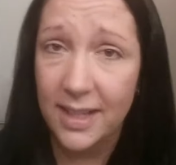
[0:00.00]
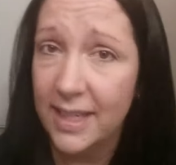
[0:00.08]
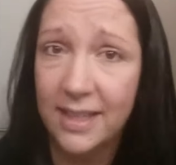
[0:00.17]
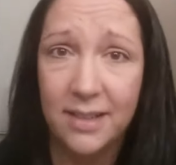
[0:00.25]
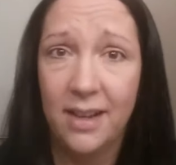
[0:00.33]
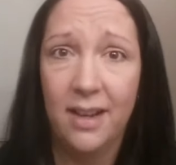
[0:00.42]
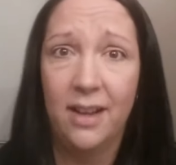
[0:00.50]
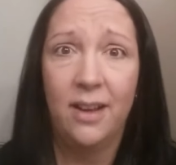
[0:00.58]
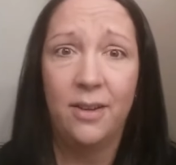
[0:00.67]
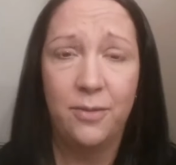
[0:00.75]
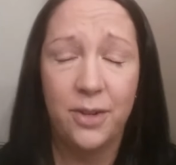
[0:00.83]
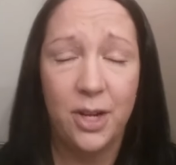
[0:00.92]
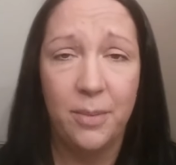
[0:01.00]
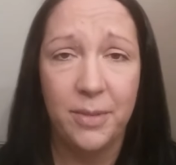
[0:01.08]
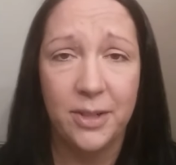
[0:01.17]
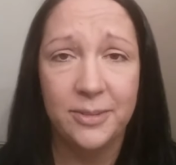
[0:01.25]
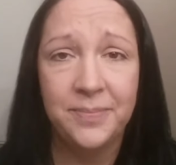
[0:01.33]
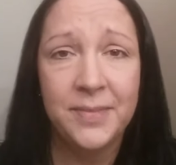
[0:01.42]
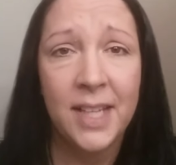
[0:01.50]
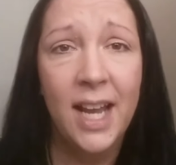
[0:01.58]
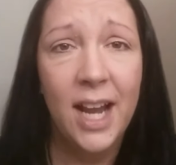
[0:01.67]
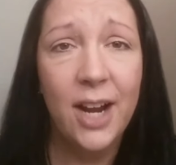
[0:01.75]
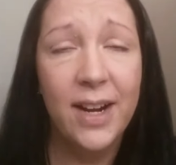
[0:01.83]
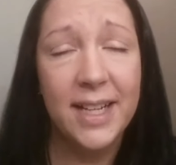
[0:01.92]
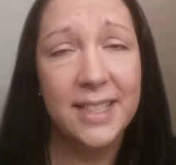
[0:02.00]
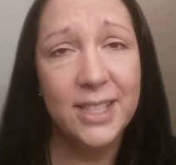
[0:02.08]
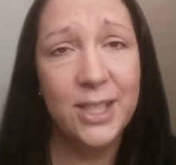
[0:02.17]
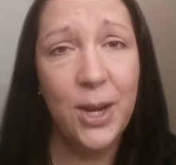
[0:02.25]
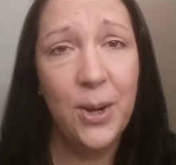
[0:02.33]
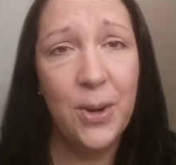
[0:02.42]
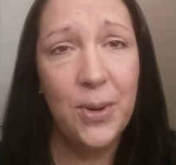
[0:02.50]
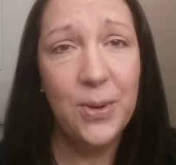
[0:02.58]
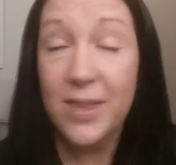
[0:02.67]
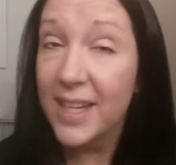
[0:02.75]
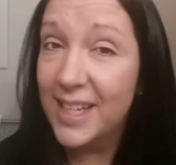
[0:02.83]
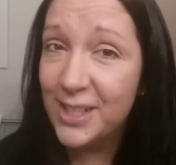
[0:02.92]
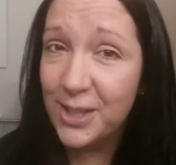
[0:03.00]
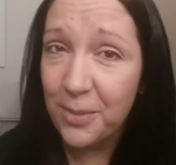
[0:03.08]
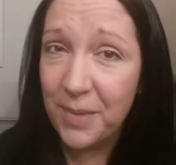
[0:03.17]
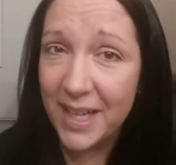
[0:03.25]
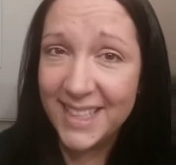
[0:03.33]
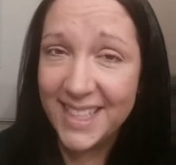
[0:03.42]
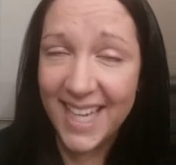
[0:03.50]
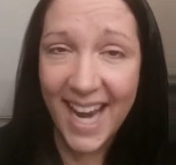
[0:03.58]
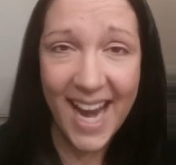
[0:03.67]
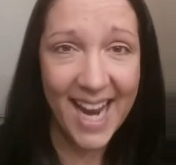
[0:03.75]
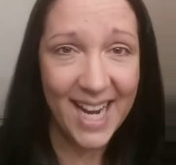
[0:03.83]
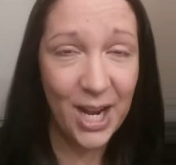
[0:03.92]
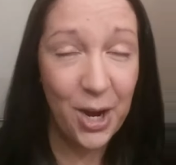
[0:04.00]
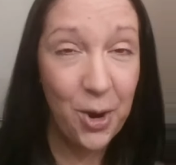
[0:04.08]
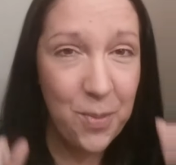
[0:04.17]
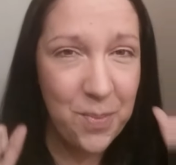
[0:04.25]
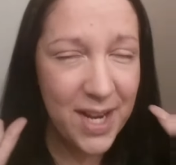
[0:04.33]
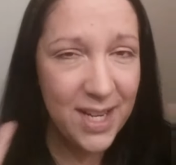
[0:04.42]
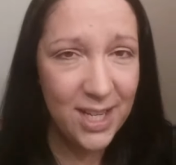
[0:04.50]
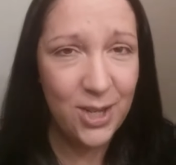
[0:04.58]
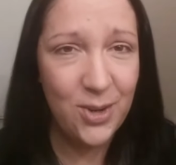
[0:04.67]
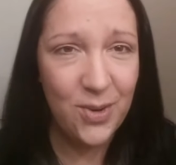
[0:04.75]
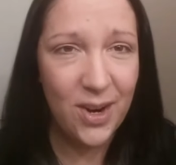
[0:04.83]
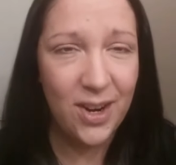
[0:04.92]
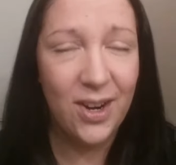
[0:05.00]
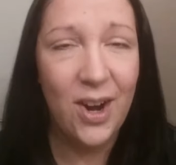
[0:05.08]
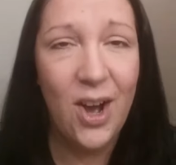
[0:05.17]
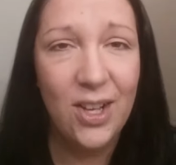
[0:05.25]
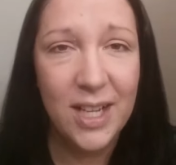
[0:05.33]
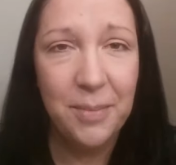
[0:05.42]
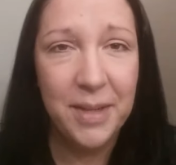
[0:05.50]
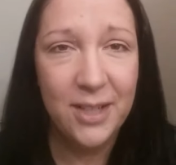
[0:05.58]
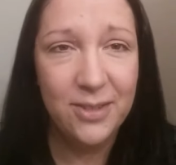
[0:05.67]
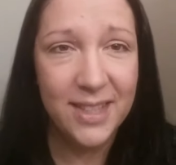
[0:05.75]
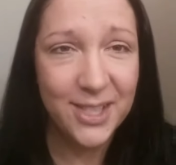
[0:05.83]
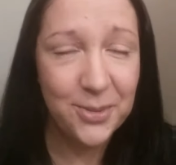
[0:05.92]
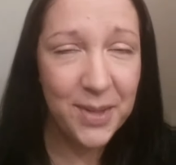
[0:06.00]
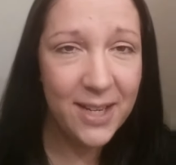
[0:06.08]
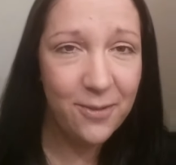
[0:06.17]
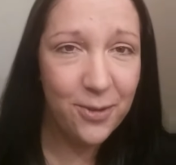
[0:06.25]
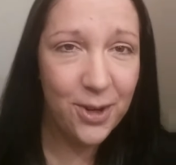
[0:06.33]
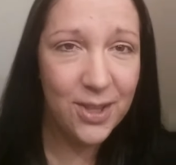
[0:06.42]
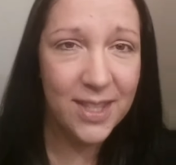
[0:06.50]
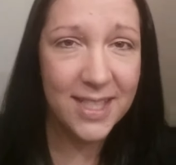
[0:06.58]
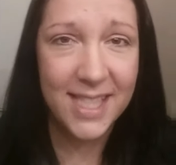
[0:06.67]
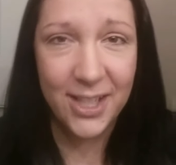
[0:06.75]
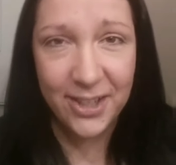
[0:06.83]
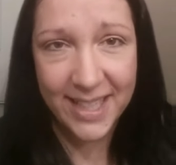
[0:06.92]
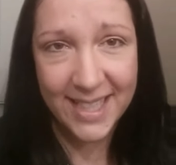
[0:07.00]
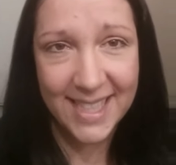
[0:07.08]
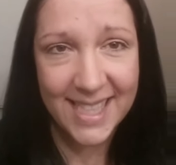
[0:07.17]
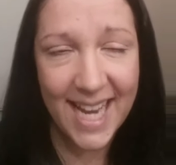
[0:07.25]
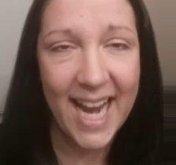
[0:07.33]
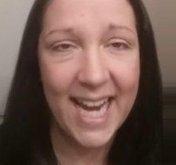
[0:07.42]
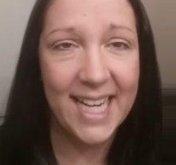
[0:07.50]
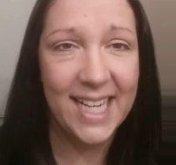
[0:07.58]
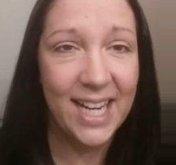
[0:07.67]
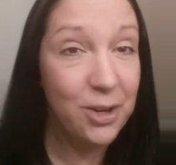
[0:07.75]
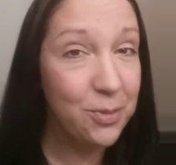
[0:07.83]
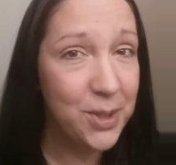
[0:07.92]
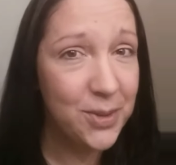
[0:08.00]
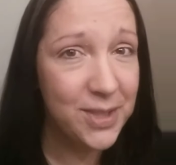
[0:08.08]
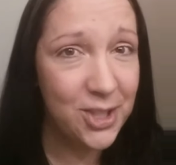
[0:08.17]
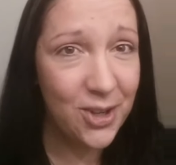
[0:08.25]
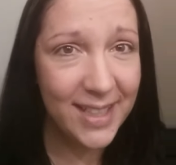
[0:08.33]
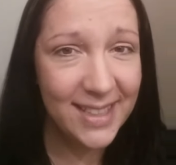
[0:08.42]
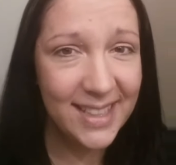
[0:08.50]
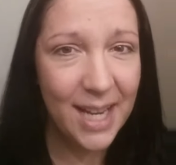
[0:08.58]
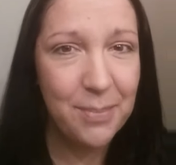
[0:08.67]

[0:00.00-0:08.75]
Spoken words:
Like, phenomenal. All right, so thank you so much, and I hope you are all coming out this week for the series, and I hope you enjoy.